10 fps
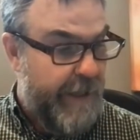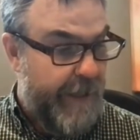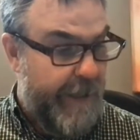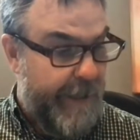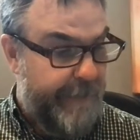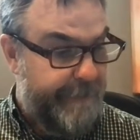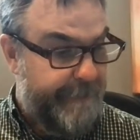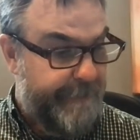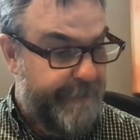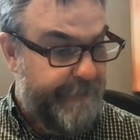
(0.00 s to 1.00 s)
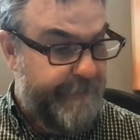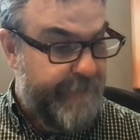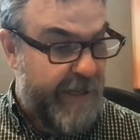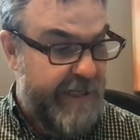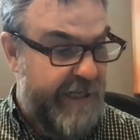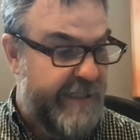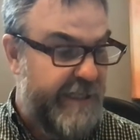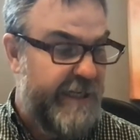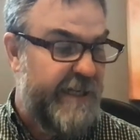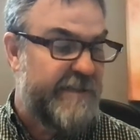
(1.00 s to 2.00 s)
In
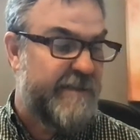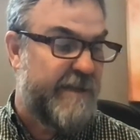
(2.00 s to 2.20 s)
addition to this,